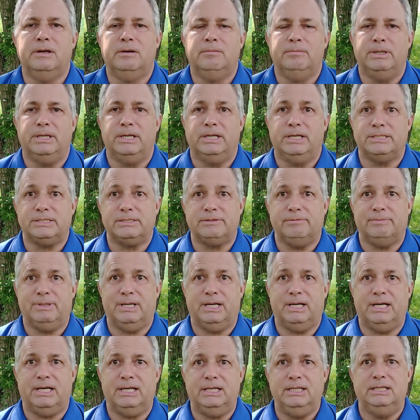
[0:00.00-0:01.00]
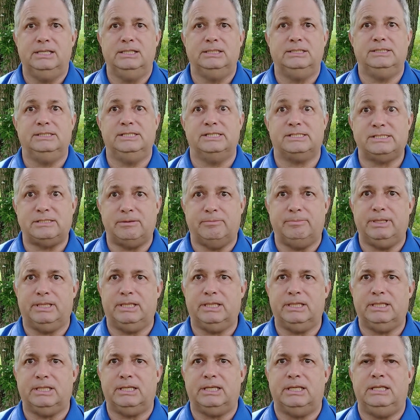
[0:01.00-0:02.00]
Because of my
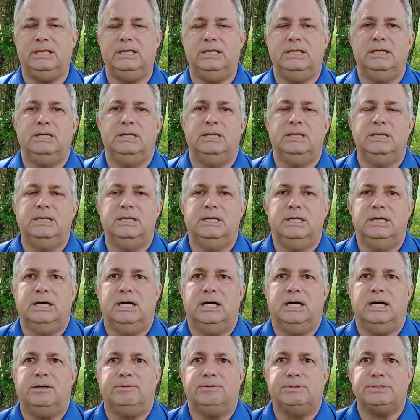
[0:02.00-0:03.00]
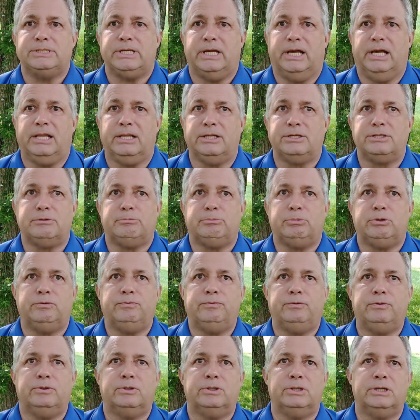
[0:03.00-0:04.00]
disability, I was eligible
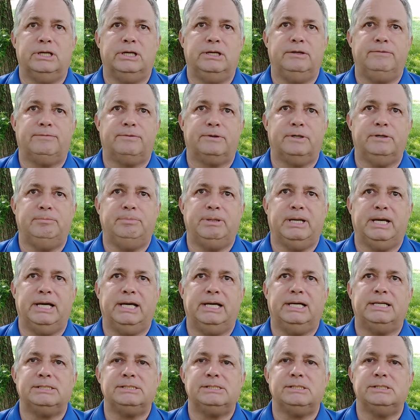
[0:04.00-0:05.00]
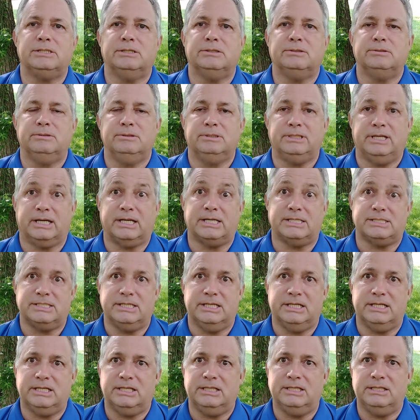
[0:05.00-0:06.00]
for a free pass. So like I
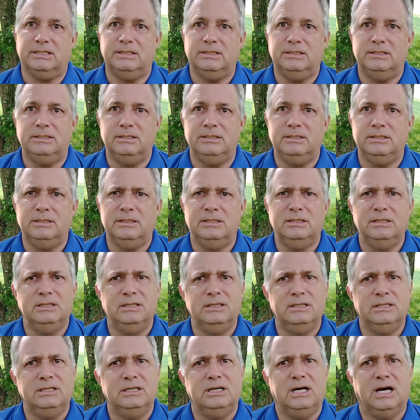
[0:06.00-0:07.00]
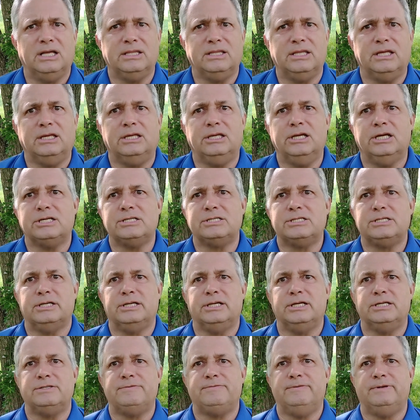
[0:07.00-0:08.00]
said in, I think
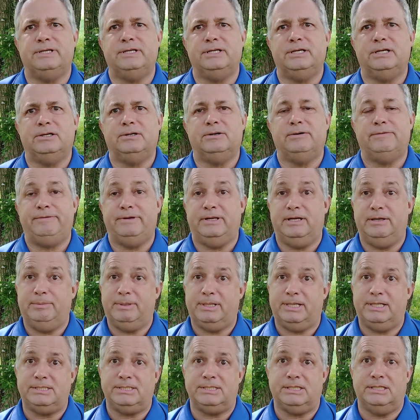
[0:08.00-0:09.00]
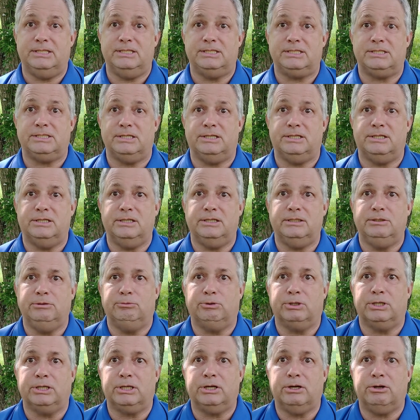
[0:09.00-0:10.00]
yesterday's video, if anybody's in this area and you
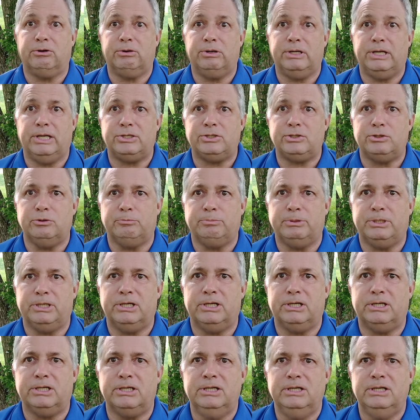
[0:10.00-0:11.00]
want to go to a national park,